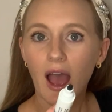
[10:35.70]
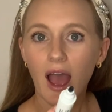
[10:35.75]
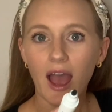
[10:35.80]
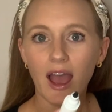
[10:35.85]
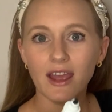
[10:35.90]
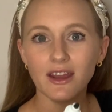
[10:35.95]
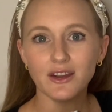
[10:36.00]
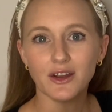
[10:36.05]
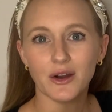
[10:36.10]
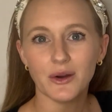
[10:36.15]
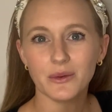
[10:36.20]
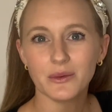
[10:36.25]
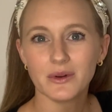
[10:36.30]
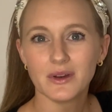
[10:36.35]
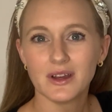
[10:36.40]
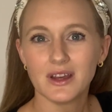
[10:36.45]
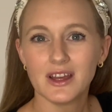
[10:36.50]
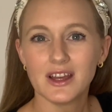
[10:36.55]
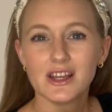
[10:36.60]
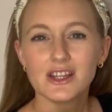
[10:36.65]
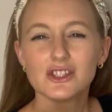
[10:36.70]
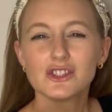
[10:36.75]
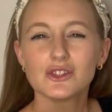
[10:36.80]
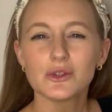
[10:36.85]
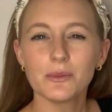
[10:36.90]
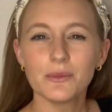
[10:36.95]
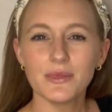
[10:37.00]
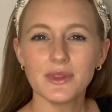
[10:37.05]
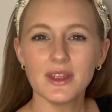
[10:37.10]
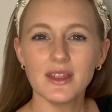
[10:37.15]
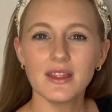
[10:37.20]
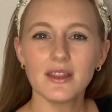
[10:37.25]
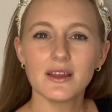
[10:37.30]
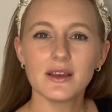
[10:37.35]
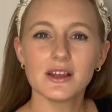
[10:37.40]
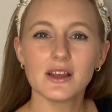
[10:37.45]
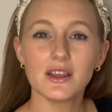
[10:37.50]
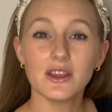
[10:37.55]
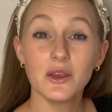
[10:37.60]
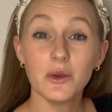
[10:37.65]
I know. Something that
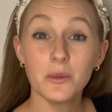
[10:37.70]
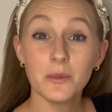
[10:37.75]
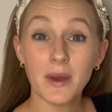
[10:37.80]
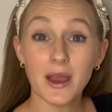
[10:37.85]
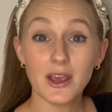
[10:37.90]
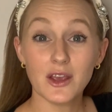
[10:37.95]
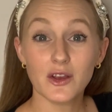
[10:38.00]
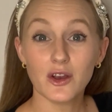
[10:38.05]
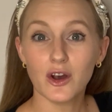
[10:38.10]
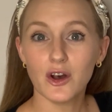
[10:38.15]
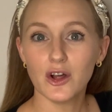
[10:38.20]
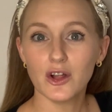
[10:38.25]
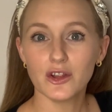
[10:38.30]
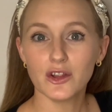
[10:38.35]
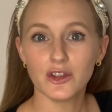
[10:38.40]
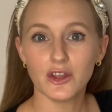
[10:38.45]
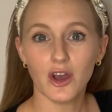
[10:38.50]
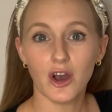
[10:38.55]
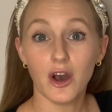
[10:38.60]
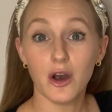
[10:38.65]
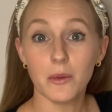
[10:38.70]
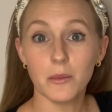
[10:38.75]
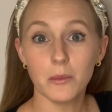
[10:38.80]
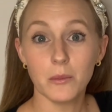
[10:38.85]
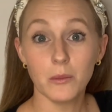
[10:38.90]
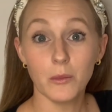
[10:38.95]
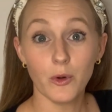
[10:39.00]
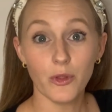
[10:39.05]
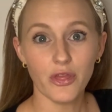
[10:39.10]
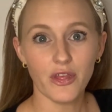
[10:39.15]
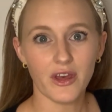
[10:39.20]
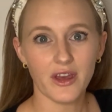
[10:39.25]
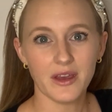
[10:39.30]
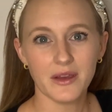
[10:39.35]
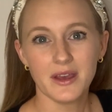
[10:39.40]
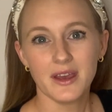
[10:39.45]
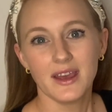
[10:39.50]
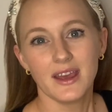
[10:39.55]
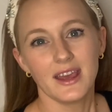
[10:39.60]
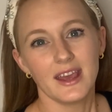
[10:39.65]
you might call your mother,
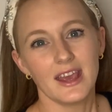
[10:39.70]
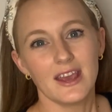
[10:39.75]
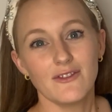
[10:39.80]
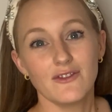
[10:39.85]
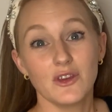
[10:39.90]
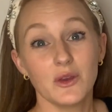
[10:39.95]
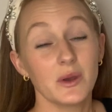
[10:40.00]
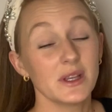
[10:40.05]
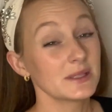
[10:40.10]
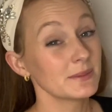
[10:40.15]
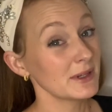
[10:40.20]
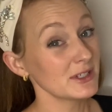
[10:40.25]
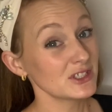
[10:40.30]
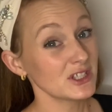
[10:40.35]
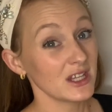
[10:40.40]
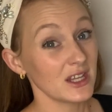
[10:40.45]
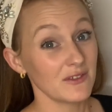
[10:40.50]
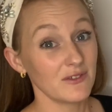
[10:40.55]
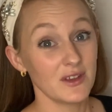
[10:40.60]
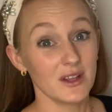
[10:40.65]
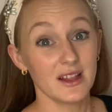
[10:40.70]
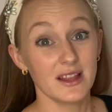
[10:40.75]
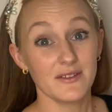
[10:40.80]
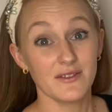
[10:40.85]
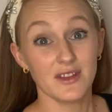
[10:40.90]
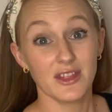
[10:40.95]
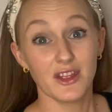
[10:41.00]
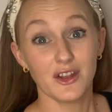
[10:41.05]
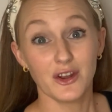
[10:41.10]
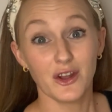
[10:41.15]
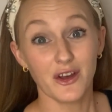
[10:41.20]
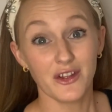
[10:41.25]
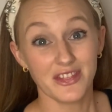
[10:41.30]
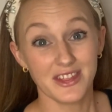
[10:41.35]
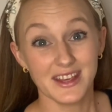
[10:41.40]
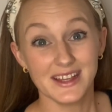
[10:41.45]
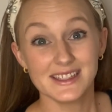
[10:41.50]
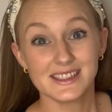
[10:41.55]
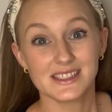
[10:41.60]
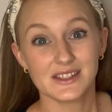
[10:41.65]
especially if you live in the
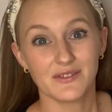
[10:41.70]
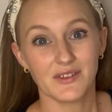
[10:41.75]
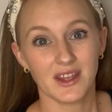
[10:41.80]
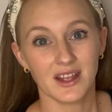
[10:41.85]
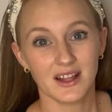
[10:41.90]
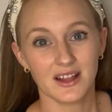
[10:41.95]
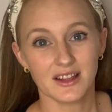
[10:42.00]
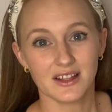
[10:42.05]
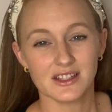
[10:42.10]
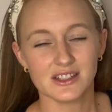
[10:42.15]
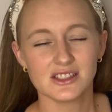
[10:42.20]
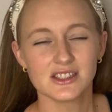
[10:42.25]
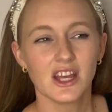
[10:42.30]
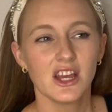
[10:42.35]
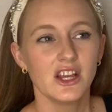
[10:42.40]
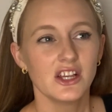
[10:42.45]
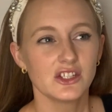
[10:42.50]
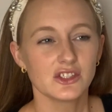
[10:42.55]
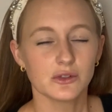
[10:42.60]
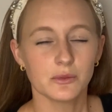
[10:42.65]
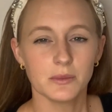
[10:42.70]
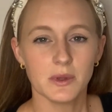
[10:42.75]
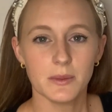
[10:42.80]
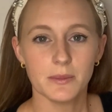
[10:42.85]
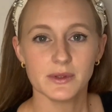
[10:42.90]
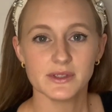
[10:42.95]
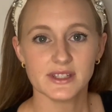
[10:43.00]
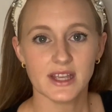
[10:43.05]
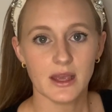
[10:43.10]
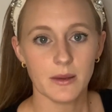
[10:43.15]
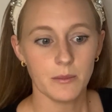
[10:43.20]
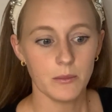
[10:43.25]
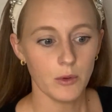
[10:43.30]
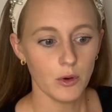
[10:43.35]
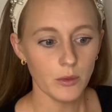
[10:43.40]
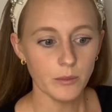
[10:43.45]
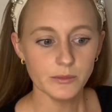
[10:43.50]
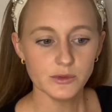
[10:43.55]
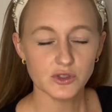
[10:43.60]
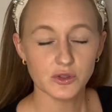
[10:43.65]
northeast of England. Some people say
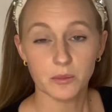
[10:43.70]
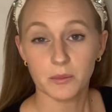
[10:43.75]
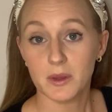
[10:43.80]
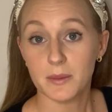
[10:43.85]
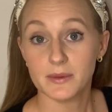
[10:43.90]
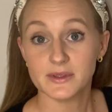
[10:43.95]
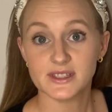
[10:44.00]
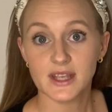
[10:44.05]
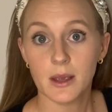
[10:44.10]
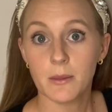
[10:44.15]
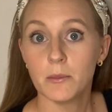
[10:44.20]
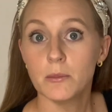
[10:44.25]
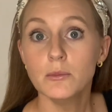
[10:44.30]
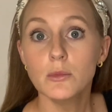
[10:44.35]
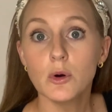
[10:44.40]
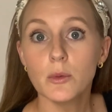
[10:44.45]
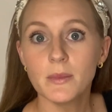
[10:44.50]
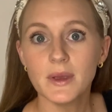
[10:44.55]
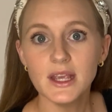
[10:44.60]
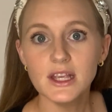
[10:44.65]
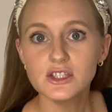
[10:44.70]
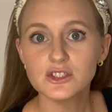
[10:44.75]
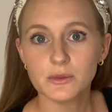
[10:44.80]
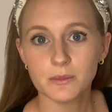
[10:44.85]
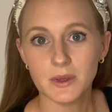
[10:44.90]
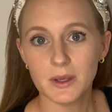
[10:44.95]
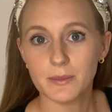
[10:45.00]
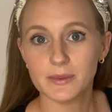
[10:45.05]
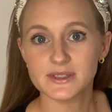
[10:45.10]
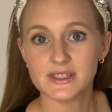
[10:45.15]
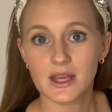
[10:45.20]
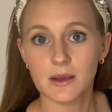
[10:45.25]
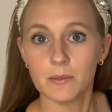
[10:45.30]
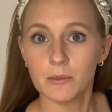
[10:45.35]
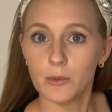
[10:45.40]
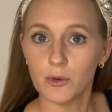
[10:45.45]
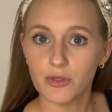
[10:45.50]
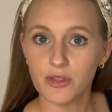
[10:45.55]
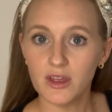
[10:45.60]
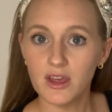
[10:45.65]
mum, some people say mummy, some people say
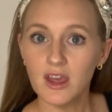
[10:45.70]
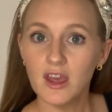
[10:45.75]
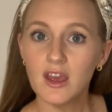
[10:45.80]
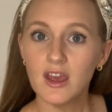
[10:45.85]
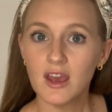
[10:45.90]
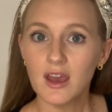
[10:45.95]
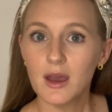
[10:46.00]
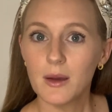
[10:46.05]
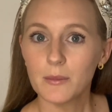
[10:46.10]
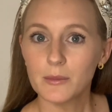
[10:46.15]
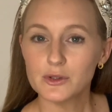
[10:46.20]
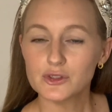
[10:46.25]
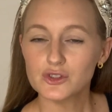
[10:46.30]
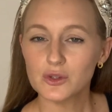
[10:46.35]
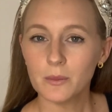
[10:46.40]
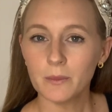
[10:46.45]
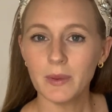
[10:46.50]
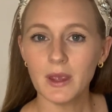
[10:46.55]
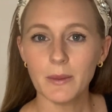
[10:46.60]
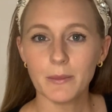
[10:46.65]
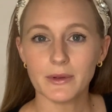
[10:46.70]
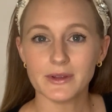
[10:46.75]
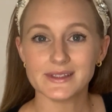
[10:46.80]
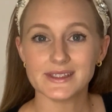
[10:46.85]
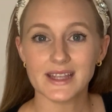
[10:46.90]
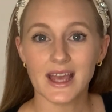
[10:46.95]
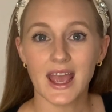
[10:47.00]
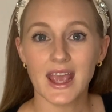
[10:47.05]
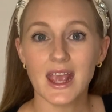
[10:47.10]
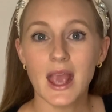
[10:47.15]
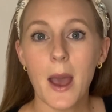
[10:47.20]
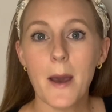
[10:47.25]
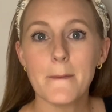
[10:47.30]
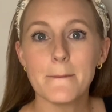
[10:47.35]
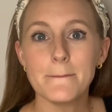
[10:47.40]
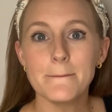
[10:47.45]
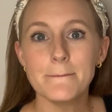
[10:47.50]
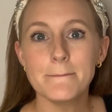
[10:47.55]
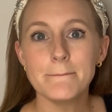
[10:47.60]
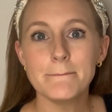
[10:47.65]
mother, but some people say
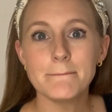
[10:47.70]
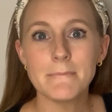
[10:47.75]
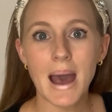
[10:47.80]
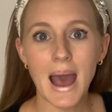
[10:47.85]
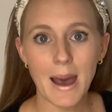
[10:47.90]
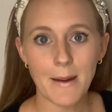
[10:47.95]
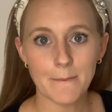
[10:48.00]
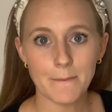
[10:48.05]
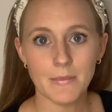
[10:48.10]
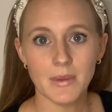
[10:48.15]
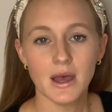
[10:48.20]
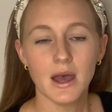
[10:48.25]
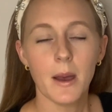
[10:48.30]
mam.